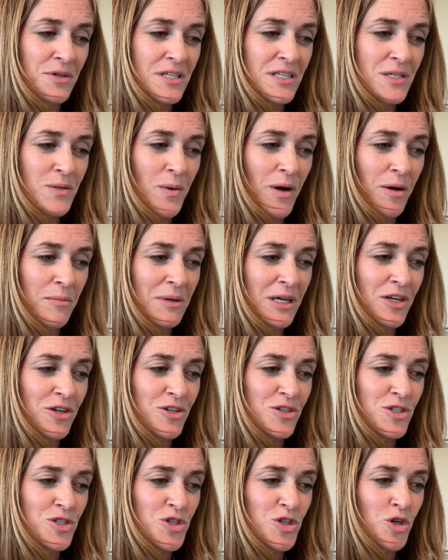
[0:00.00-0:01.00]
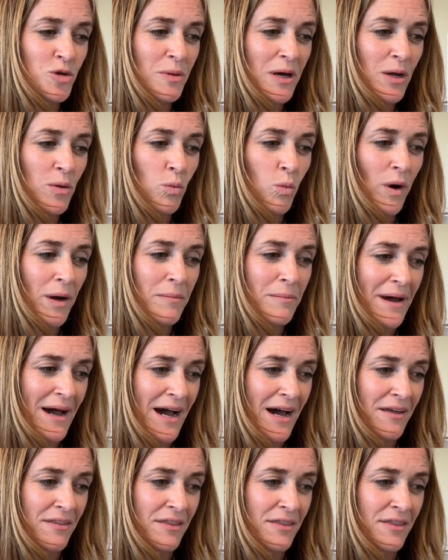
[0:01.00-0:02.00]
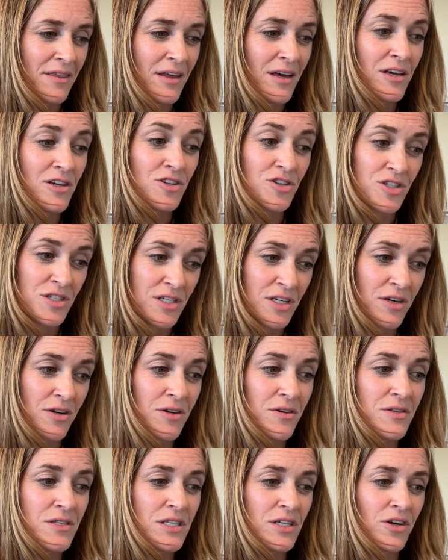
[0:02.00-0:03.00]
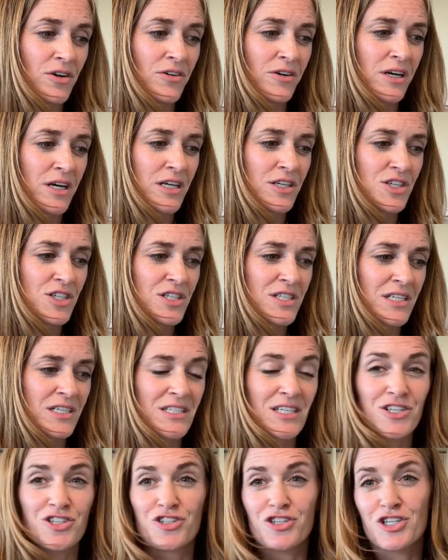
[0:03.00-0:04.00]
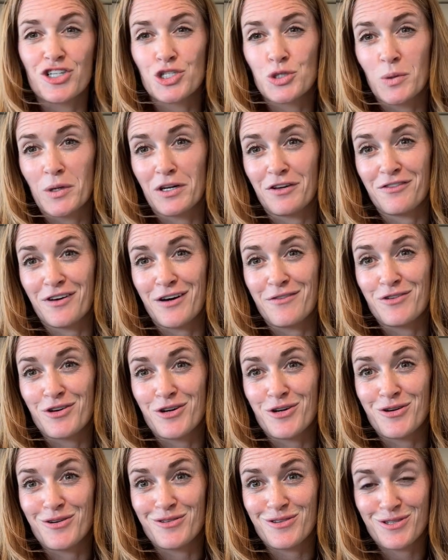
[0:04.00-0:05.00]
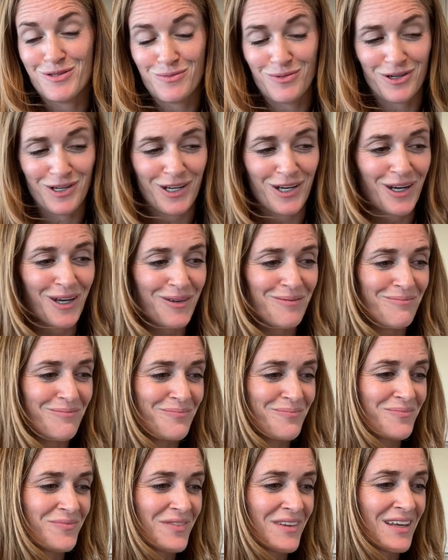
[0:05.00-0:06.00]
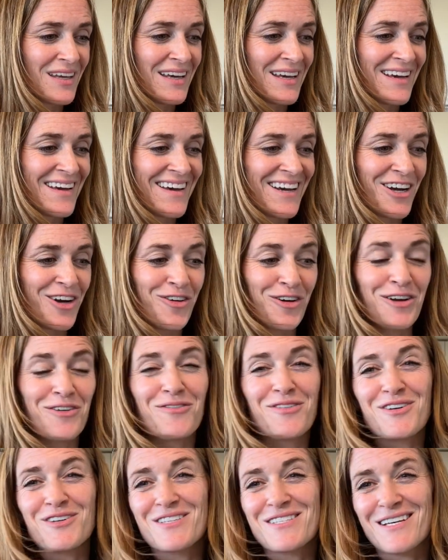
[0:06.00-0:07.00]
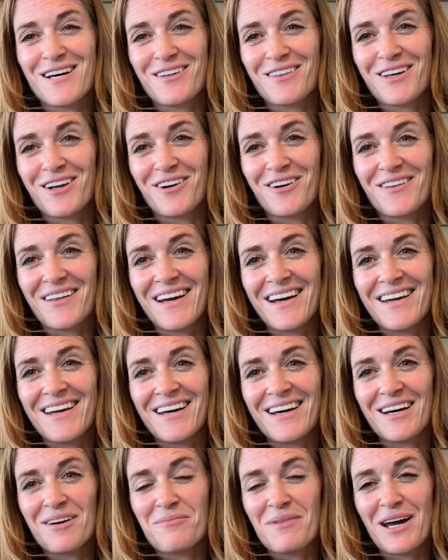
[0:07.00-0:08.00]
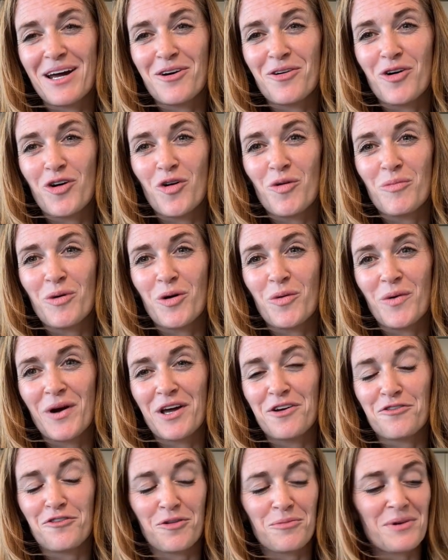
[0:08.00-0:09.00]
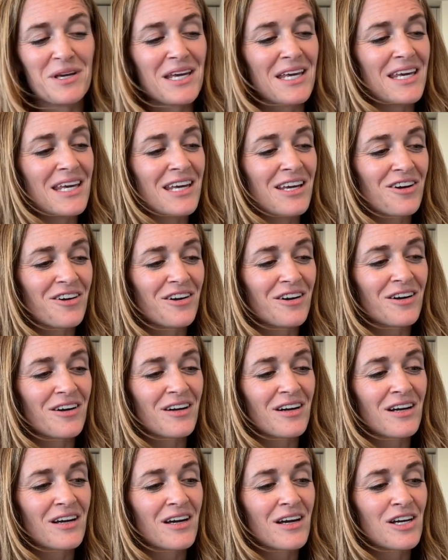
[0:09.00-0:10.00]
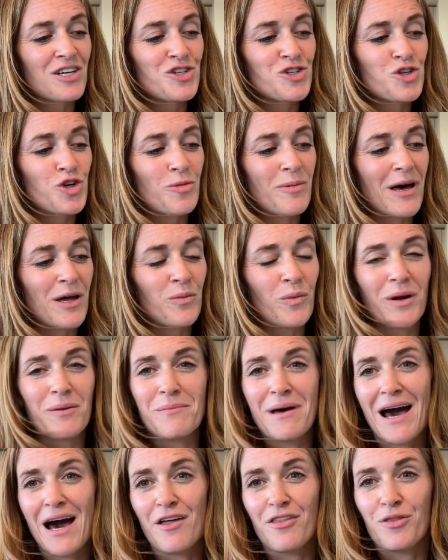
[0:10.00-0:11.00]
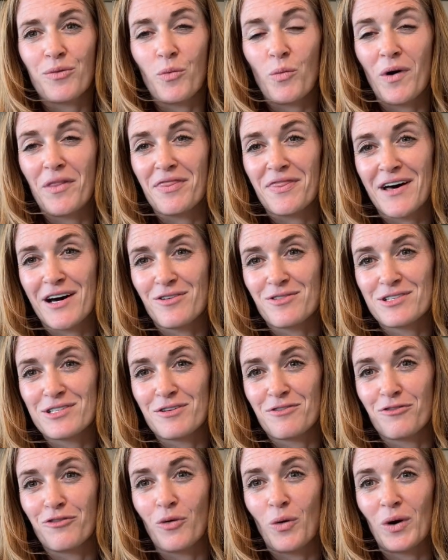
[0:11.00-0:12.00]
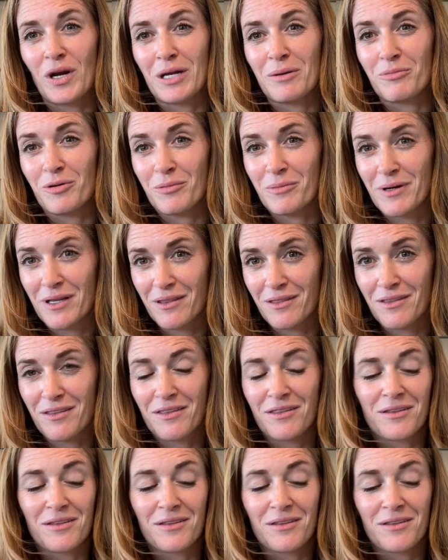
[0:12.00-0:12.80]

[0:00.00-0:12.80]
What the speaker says: square meters, 2 bed, 1 bath, Tristeros and garage, 625 euros. Pretty good. Greenville, South Carolina, my home away from here, 2 bed, 1 bath, 1,040 per month.